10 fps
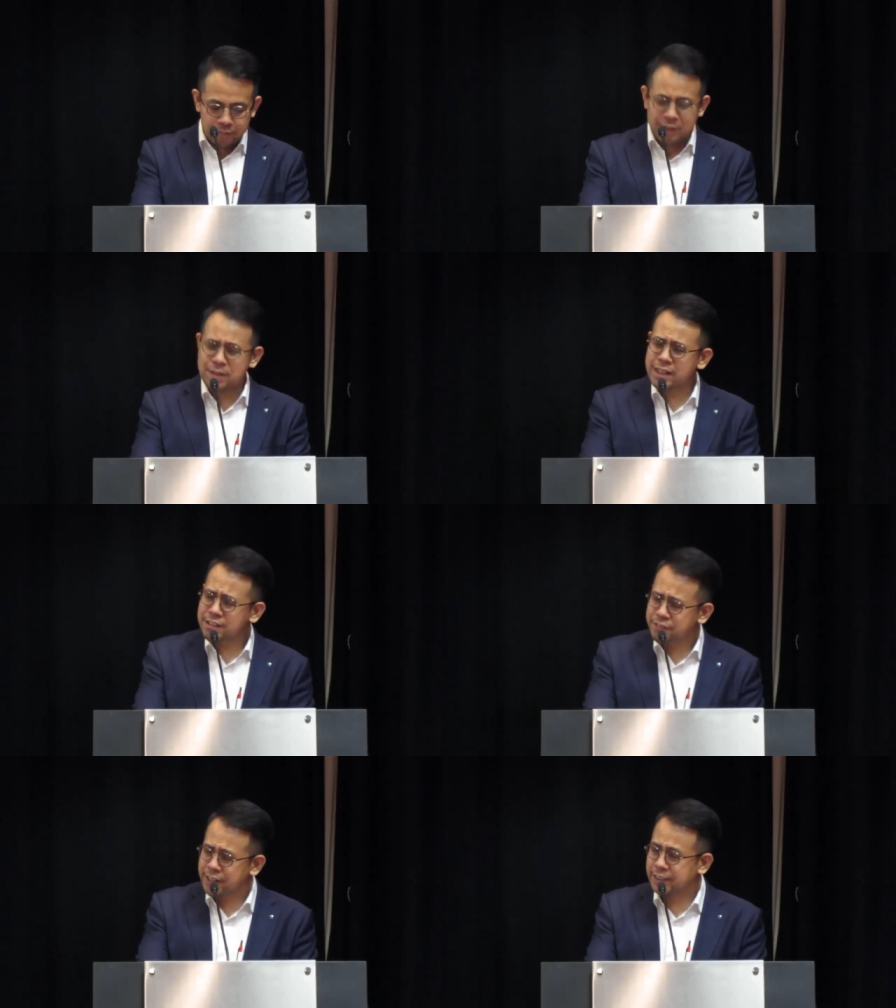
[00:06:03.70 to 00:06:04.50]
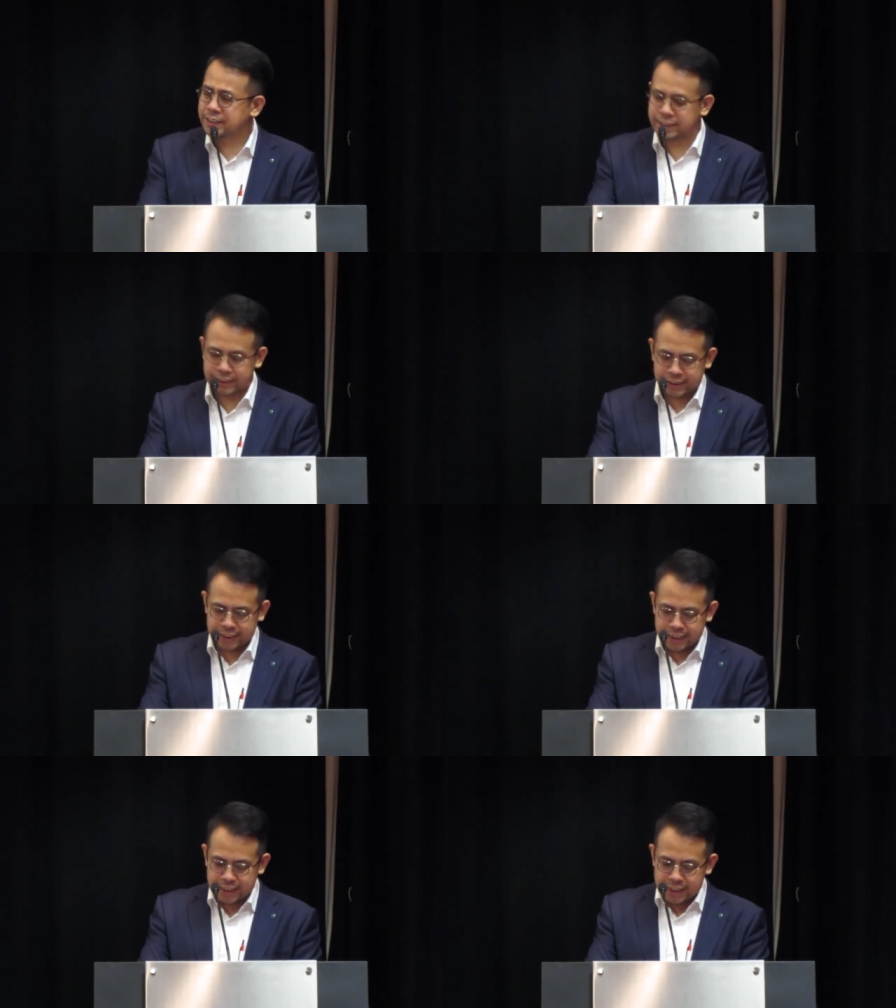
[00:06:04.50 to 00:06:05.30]
But my dear friends,
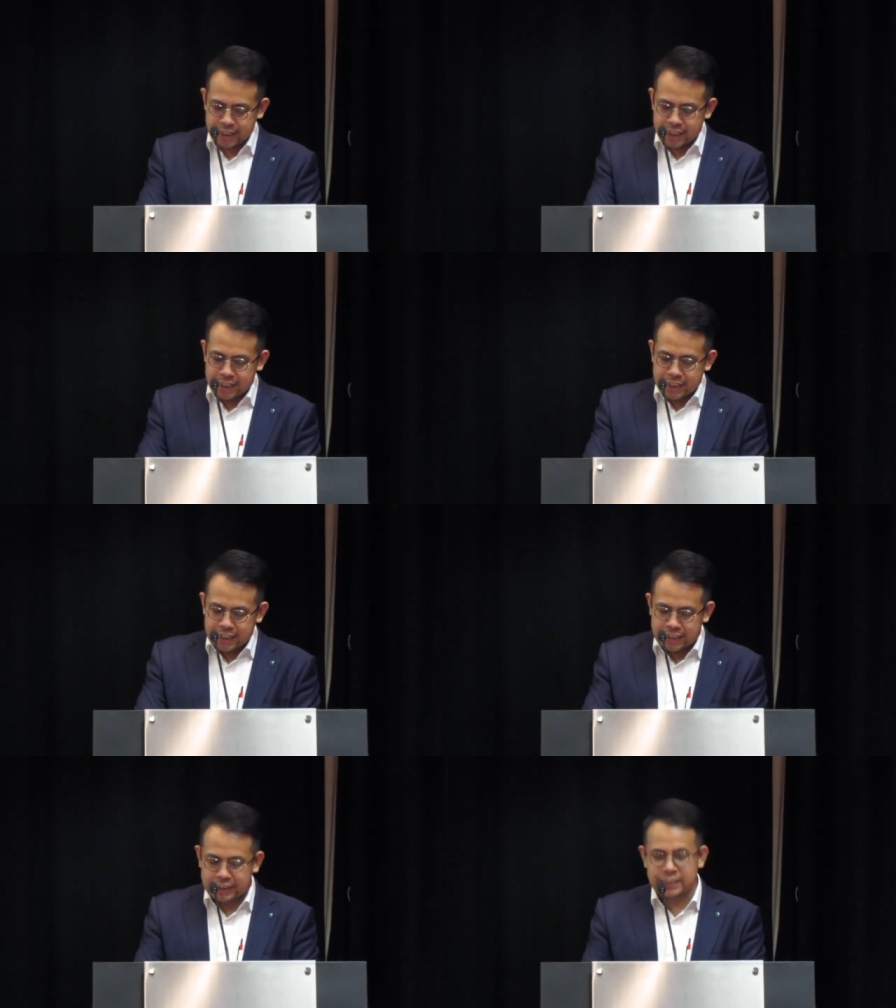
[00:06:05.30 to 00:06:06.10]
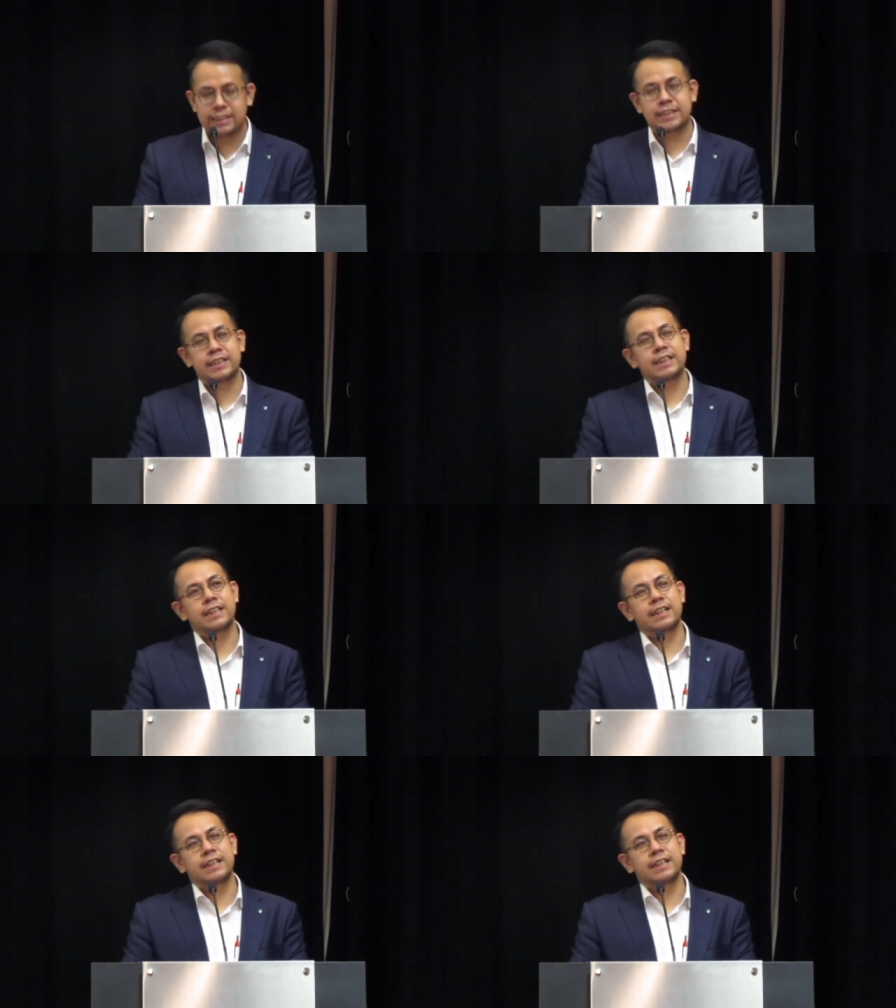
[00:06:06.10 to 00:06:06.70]
this